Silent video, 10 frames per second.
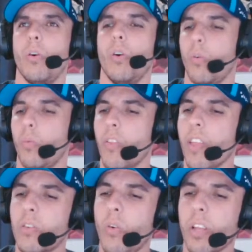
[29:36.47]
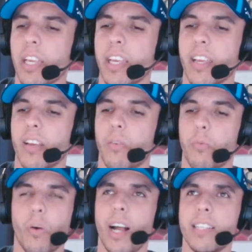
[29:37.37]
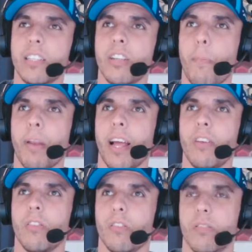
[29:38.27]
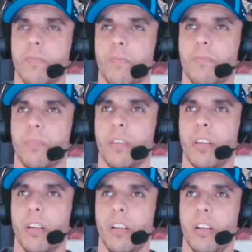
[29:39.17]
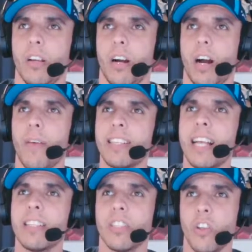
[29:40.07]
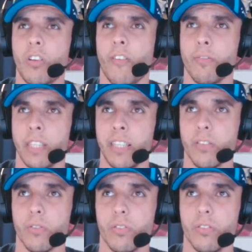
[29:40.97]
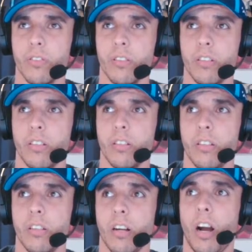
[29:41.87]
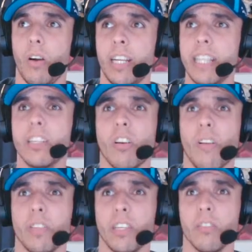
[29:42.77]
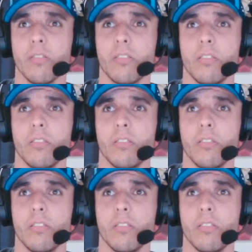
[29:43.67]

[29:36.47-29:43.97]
what are they calling here? Why is this not play on? Are they saying this is a knock-on from the Eels? Oh, it is a knock-on from the Eels.